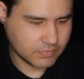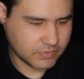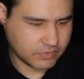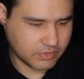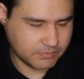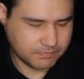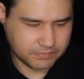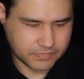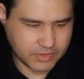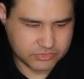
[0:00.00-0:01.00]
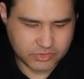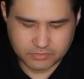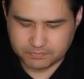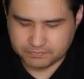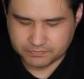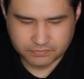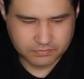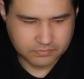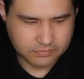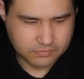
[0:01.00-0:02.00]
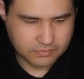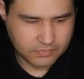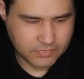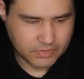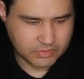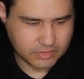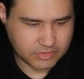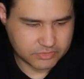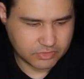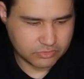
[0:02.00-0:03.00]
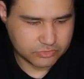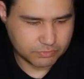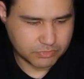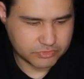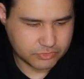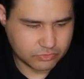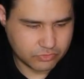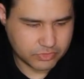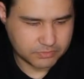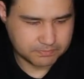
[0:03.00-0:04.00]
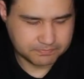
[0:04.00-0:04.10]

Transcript: Okay, that's it. That's how you're supposed to do it.